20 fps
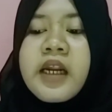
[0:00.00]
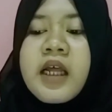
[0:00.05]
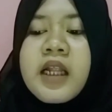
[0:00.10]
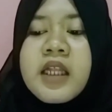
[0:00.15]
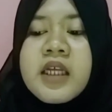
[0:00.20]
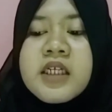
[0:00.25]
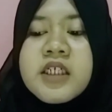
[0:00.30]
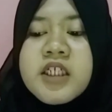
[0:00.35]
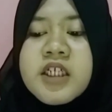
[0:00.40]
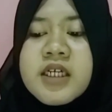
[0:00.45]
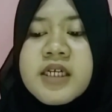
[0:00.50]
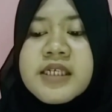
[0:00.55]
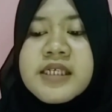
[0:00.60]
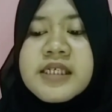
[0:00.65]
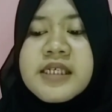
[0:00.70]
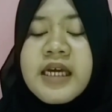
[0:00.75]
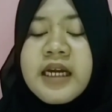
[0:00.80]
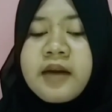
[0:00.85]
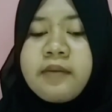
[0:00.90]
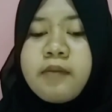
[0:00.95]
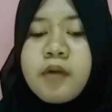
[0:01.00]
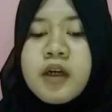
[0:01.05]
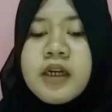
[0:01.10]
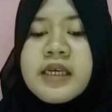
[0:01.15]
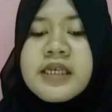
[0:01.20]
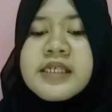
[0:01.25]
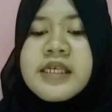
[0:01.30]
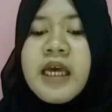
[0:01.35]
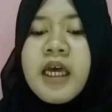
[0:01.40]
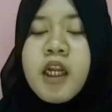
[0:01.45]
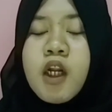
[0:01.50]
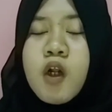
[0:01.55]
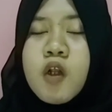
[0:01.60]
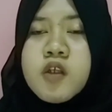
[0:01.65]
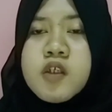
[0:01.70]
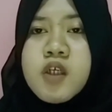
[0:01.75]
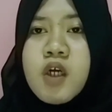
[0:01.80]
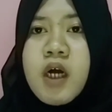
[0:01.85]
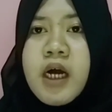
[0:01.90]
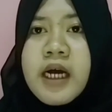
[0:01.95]
religious ceremonies, and
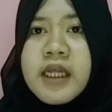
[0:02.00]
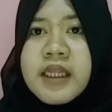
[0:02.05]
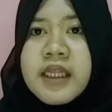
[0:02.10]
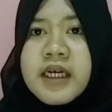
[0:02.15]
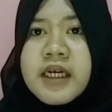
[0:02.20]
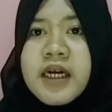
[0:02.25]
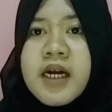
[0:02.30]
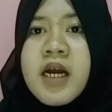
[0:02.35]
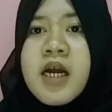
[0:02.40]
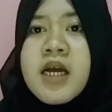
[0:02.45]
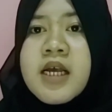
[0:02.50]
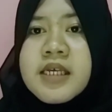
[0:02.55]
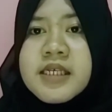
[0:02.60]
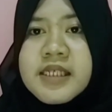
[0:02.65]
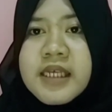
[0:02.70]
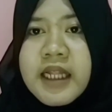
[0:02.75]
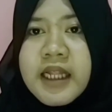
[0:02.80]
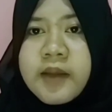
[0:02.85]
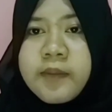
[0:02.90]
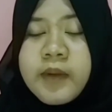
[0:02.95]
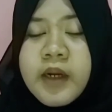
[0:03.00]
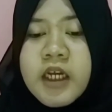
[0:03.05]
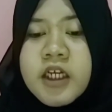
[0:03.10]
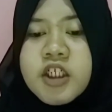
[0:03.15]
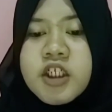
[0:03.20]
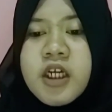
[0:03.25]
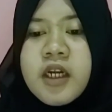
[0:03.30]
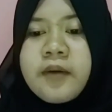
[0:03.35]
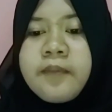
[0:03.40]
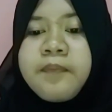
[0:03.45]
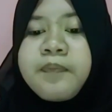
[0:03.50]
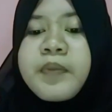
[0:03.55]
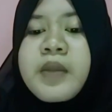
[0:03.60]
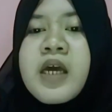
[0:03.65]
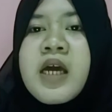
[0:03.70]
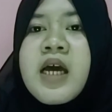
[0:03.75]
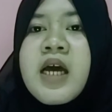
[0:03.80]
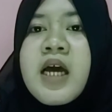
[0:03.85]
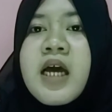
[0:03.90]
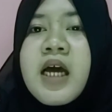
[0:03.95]
also other celebrations.
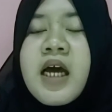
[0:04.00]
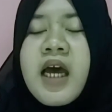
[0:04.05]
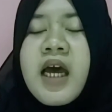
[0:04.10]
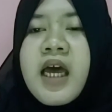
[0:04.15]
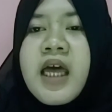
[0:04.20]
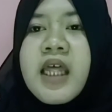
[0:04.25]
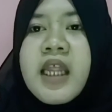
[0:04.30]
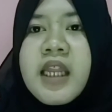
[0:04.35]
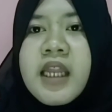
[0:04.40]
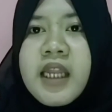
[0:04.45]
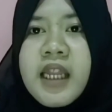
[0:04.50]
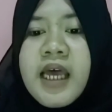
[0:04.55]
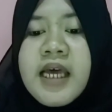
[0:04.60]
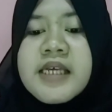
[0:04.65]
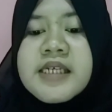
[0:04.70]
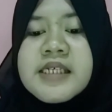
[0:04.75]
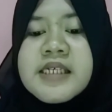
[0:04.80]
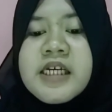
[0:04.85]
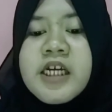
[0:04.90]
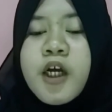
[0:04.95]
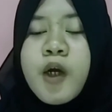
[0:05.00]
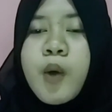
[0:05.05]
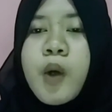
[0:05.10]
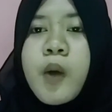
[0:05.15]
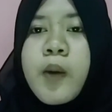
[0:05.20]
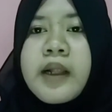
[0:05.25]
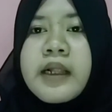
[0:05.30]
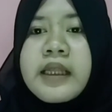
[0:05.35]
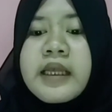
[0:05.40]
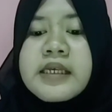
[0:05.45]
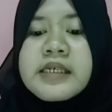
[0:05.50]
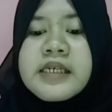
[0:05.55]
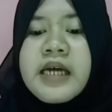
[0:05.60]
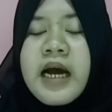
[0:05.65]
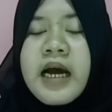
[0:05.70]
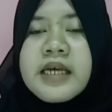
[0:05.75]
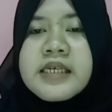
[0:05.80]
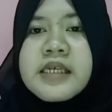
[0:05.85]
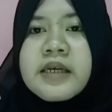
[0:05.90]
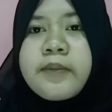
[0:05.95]
And next, here we will
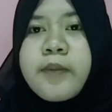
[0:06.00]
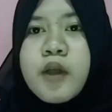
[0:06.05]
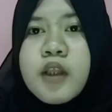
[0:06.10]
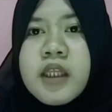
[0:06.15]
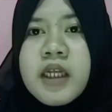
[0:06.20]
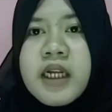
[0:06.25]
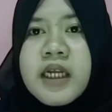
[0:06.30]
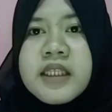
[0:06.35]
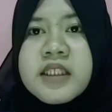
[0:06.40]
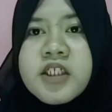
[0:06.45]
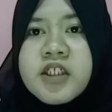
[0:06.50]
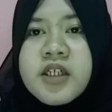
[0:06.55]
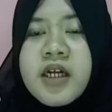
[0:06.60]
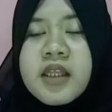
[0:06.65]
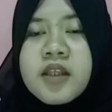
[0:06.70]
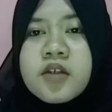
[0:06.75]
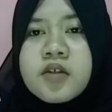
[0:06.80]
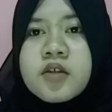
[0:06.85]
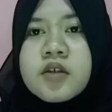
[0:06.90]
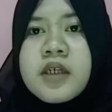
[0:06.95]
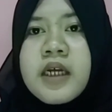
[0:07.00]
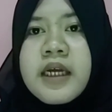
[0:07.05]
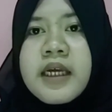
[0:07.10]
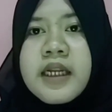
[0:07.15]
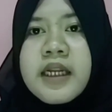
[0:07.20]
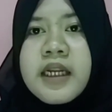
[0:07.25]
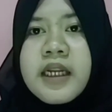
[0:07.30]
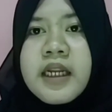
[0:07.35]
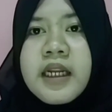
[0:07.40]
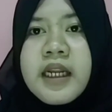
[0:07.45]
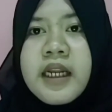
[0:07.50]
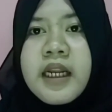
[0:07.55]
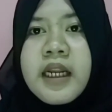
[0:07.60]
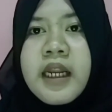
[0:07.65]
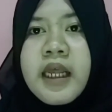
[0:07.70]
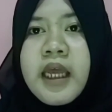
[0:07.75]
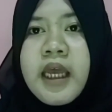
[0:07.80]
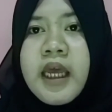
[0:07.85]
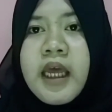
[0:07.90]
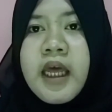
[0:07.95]
discuss about the literature in
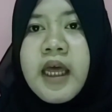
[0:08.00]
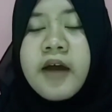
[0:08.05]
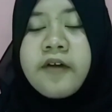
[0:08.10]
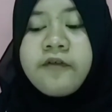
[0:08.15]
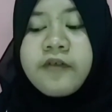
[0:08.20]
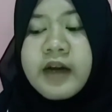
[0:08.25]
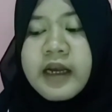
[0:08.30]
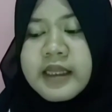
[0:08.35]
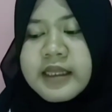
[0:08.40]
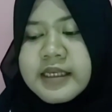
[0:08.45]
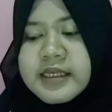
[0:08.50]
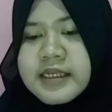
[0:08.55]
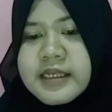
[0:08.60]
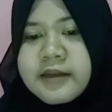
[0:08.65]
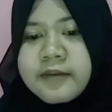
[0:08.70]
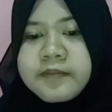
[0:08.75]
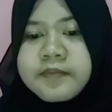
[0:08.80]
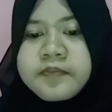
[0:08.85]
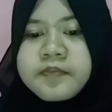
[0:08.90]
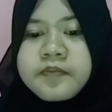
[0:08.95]
France.